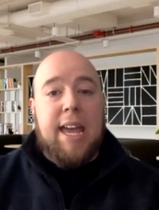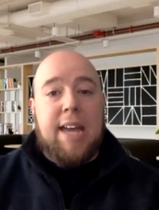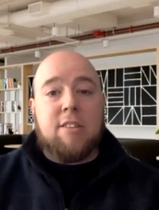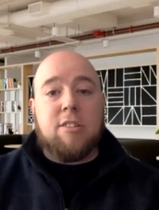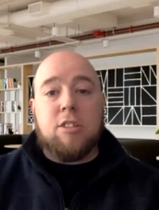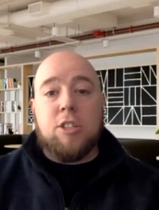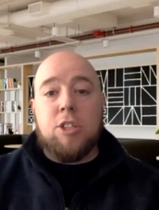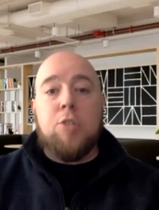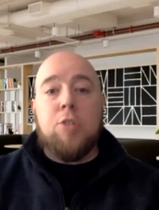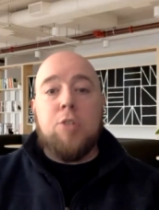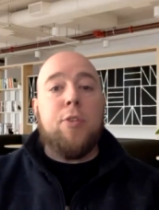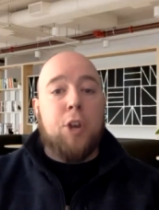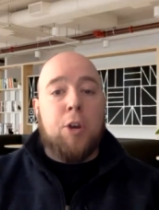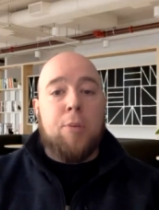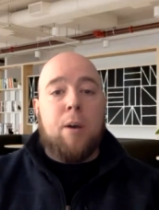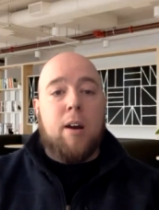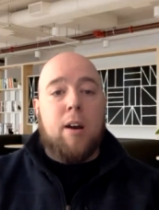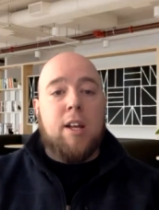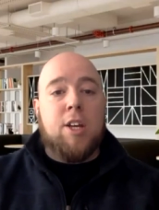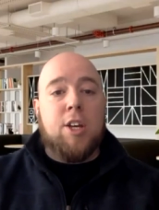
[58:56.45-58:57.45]
If we
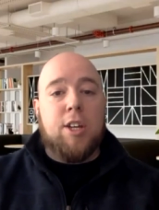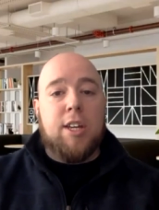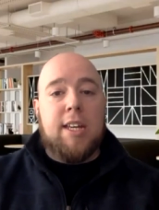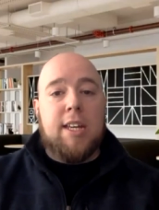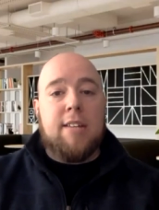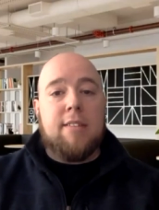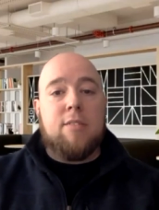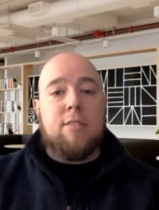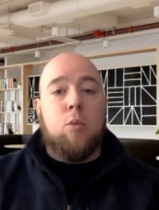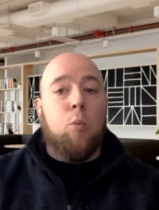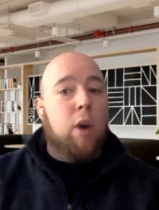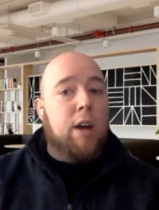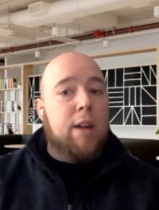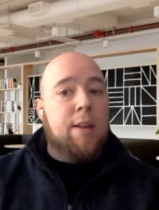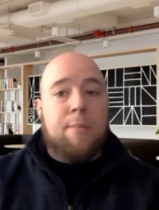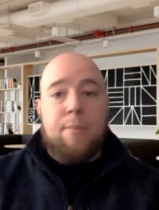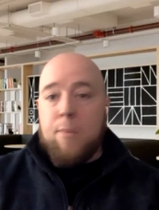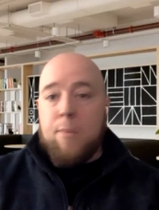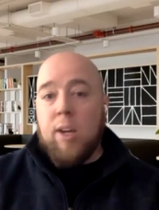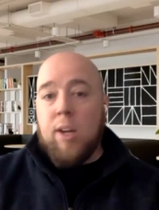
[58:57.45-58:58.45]
exclude third-party
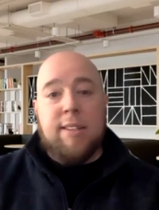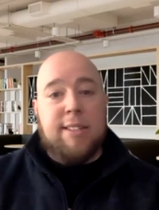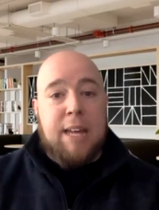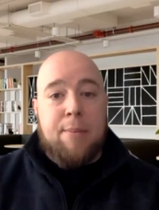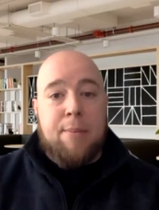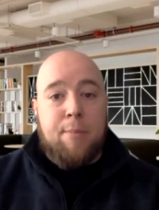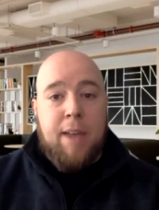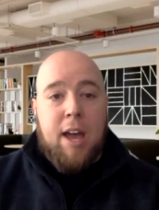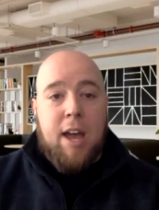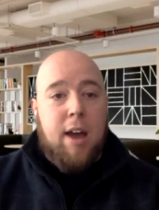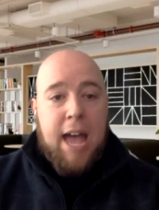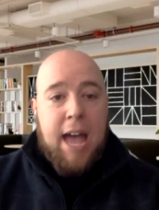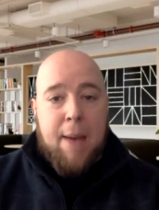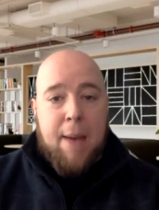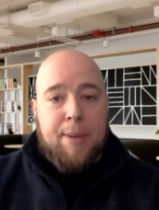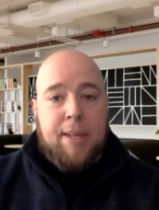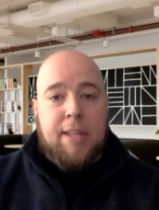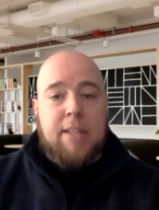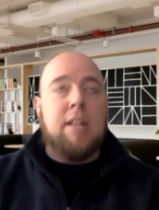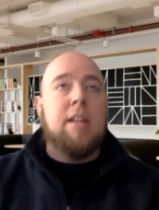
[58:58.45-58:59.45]
cookies, what does
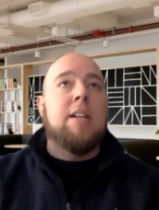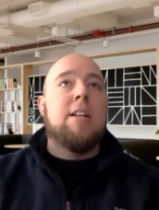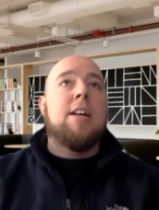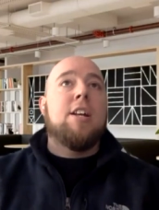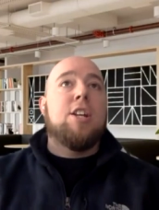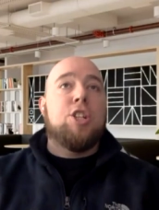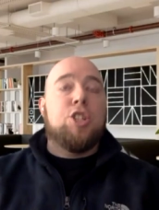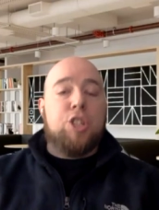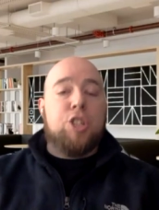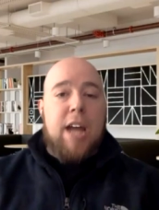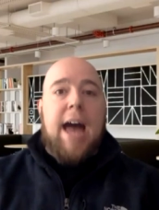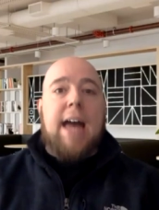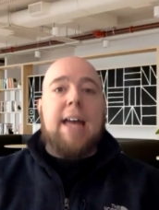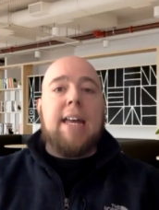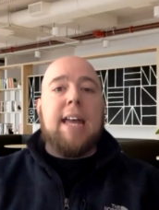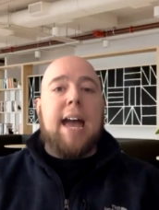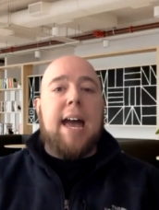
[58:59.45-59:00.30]
that happen?